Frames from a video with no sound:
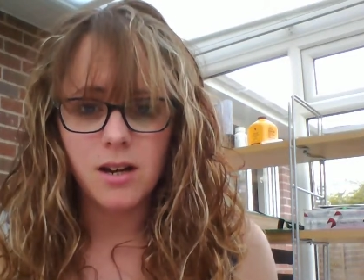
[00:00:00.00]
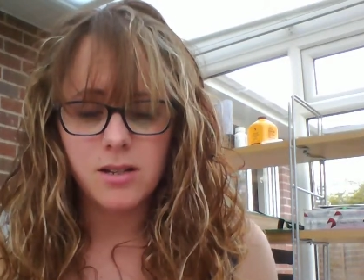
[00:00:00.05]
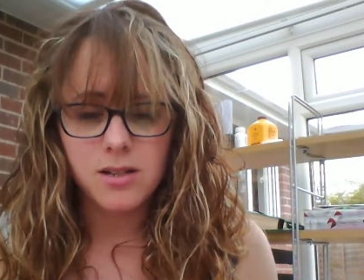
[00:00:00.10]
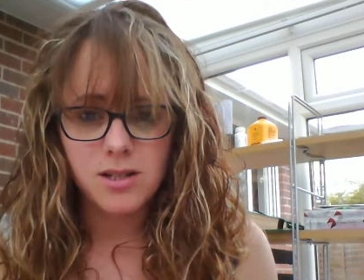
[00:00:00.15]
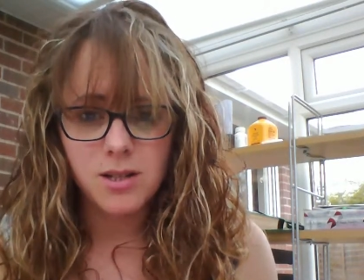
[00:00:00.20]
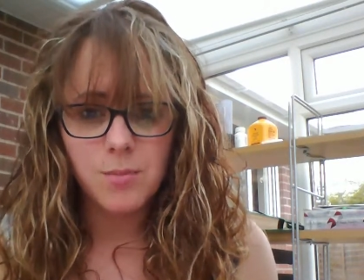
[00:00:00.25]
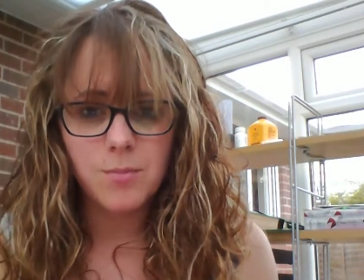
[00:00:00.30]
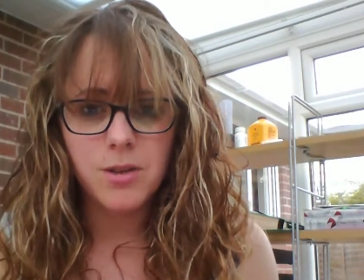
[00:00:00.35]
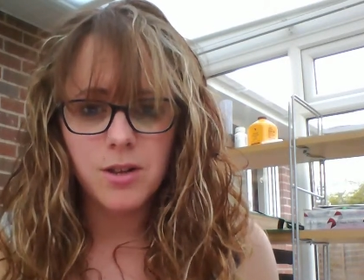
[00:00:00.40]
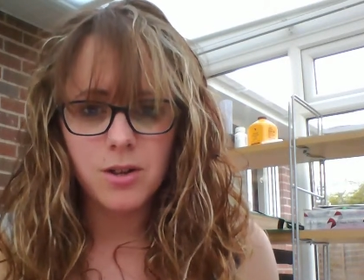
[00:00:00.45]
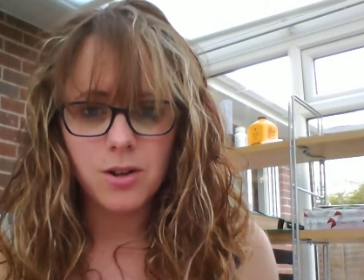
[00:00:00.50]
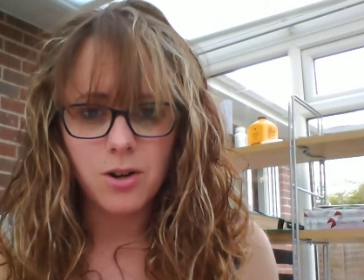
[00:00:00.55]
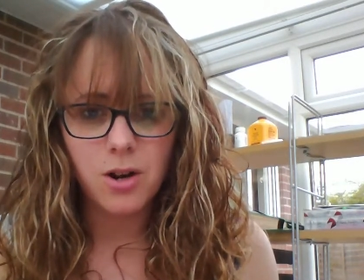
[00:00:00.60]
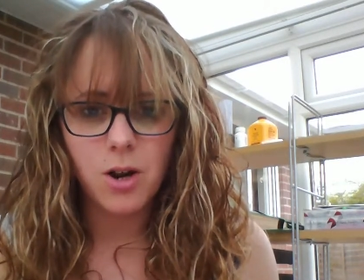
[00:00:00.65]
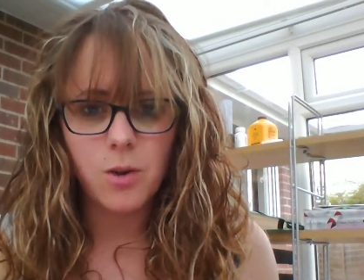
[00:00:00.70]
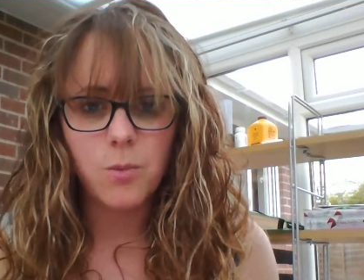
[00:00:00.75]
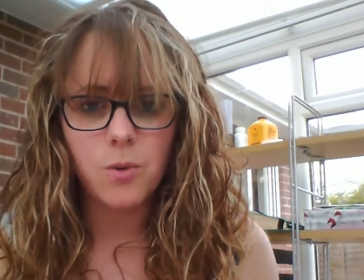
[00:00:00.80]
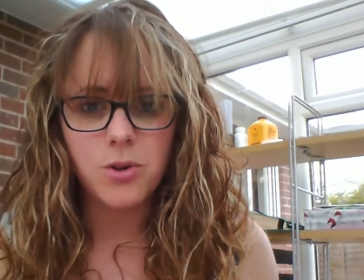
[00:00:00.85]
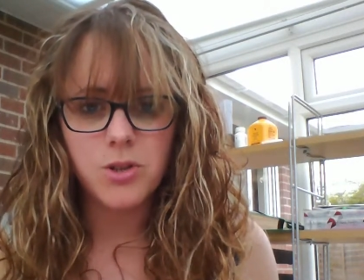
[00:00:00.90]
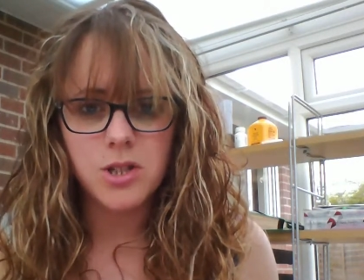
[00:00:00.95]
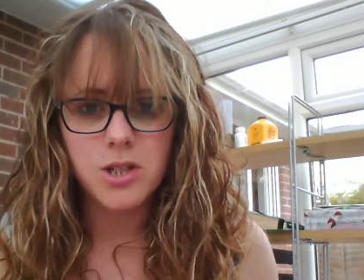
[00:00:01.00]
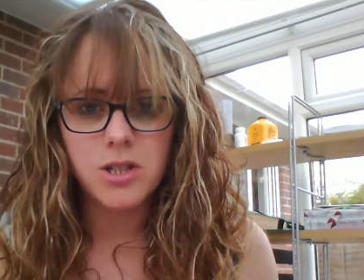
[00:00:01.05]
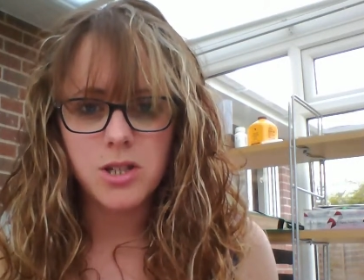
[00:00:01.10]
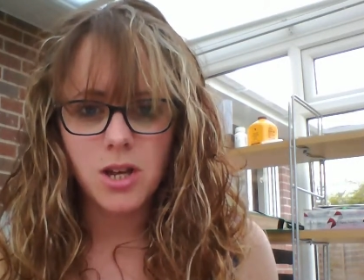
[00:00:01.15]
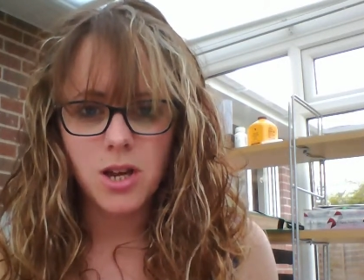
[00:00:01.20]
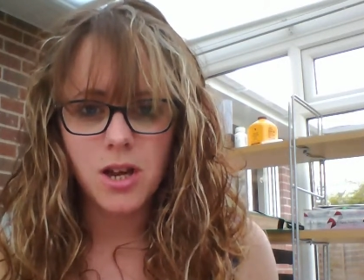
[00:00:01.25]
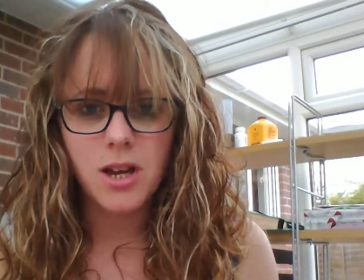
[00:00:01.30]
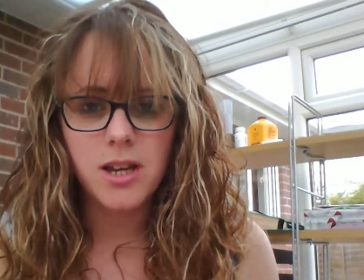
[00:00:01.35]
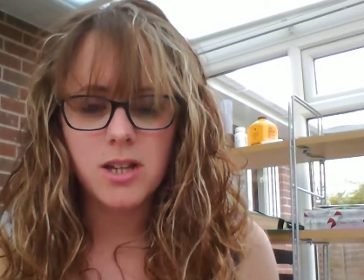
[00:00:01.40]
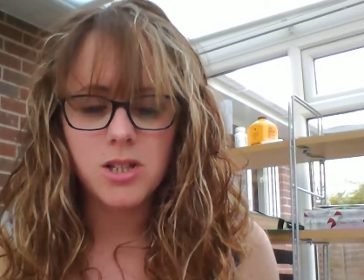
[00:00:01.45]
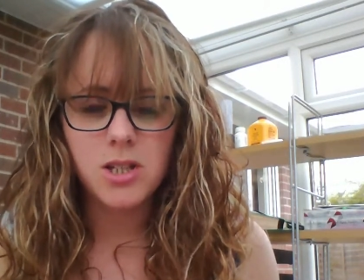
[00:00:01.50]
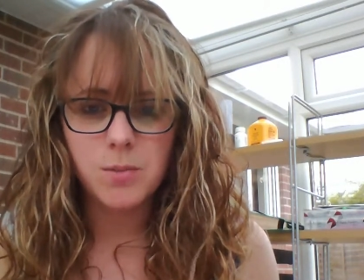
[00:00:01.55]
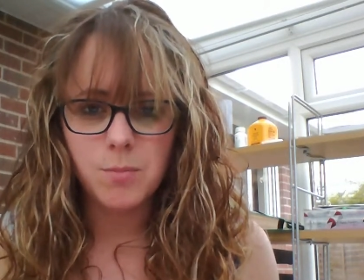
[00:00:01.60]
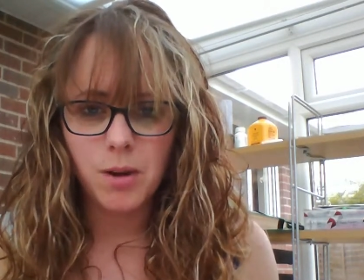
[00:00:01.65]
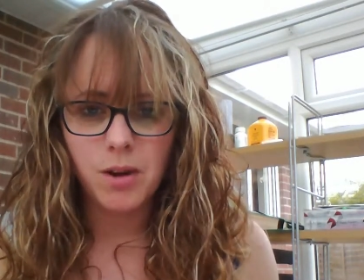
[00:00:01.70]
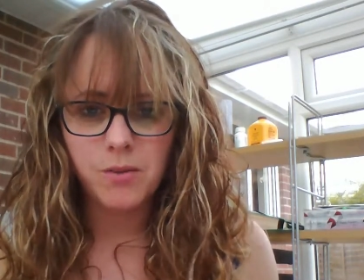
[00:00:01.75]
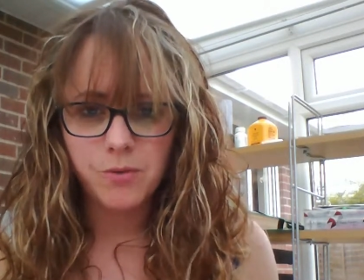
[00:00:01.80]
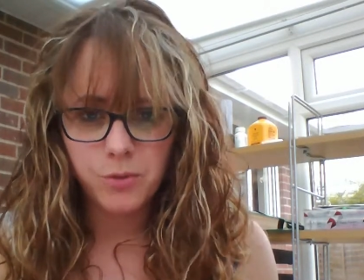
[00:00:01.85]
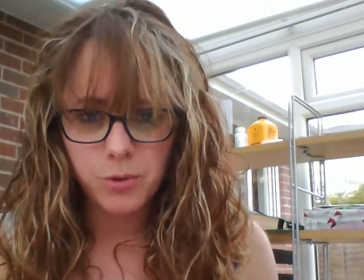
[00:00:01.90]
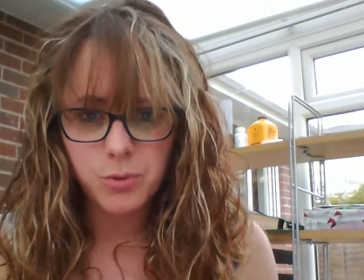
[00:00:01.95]
something that I want to turn into
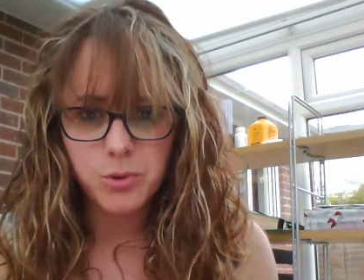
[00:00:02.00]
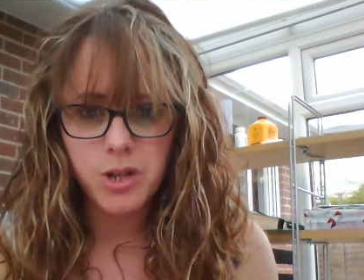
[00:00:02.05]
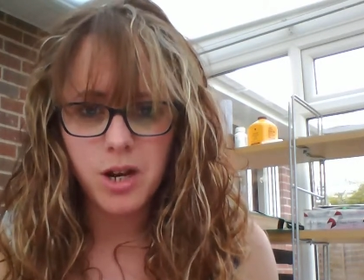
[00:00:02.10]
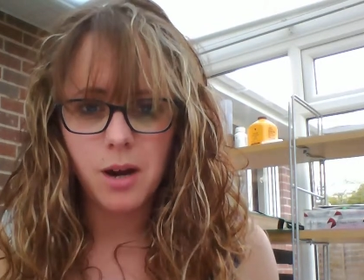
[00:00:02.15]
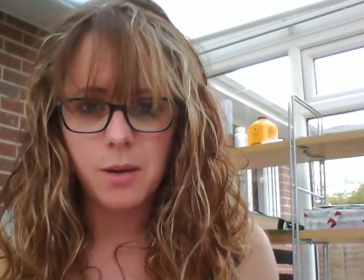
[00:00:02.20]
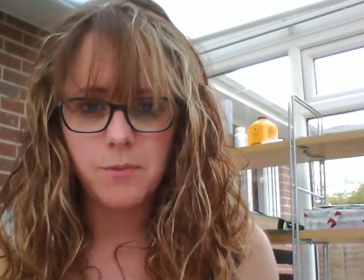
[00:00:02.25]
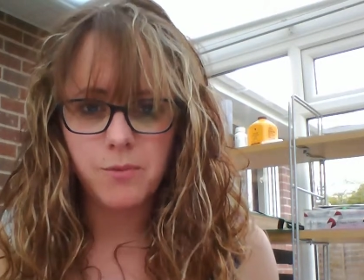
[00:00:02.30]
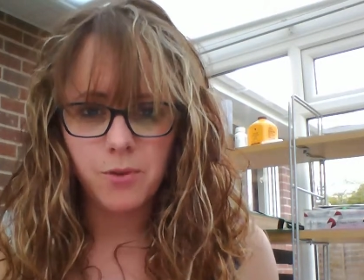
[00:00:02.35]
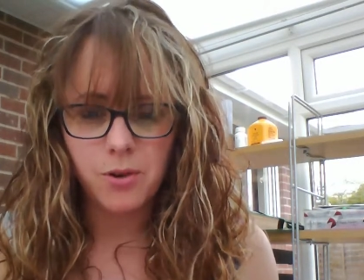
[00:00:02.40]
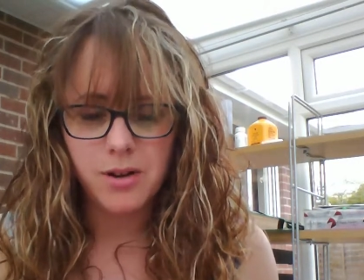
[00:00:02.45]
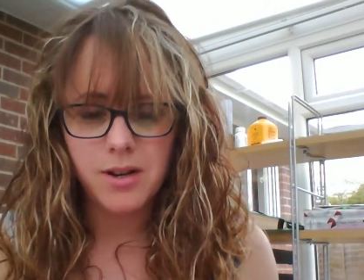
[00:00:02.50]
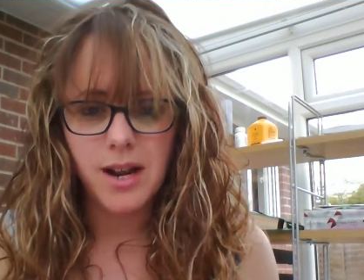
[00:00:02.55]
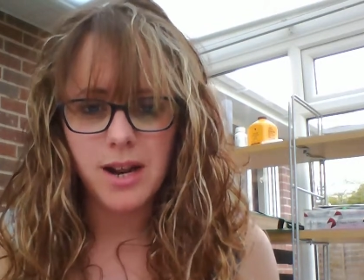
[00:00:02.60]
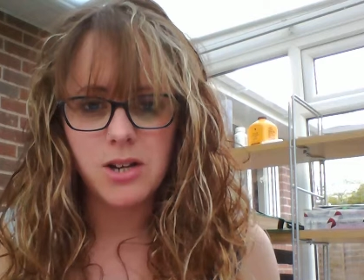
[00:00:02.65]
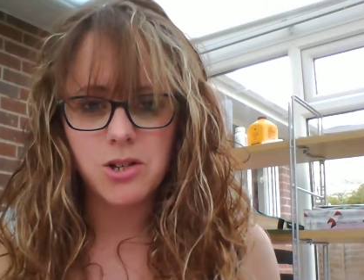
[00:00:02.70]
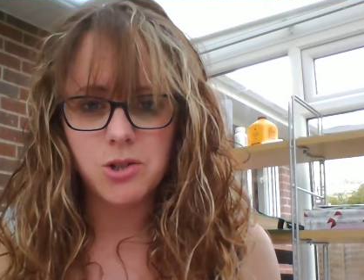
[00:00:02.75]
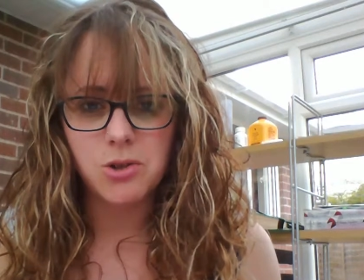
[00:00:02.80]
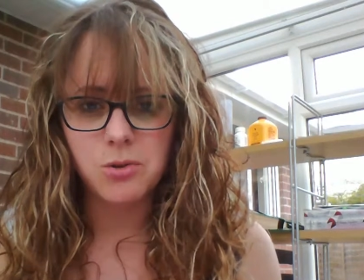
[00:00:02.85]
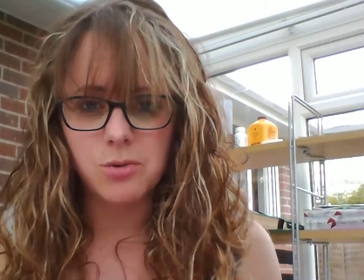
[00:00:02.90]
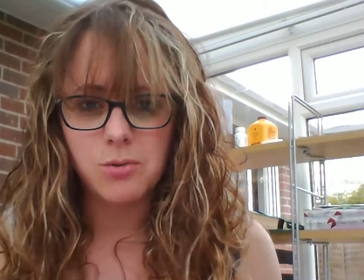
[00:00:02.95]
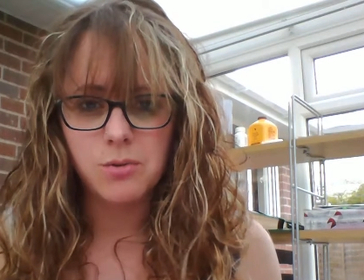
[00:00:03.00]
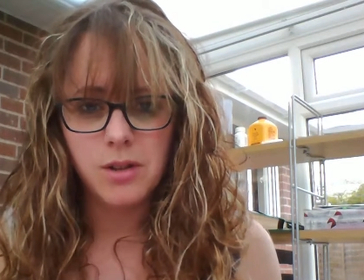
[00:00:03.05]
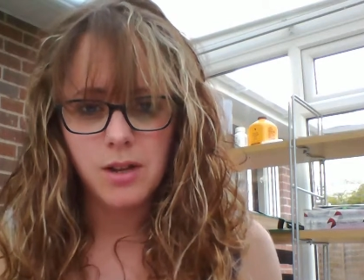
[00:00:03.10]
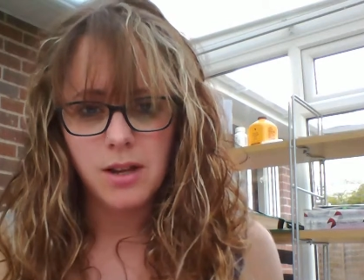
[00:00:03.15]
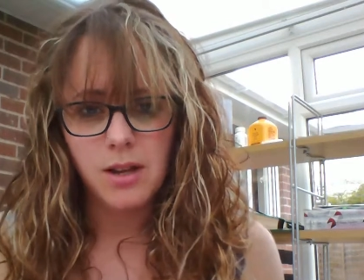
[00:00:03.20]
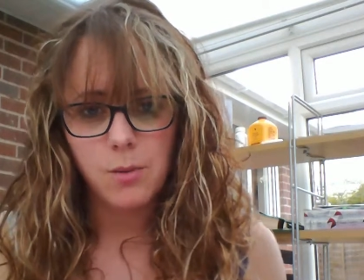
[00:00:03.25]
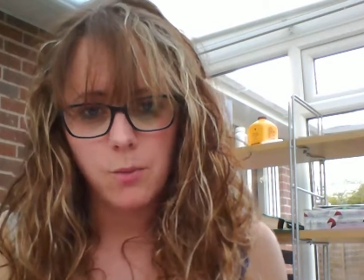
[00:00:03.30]
my full-time financial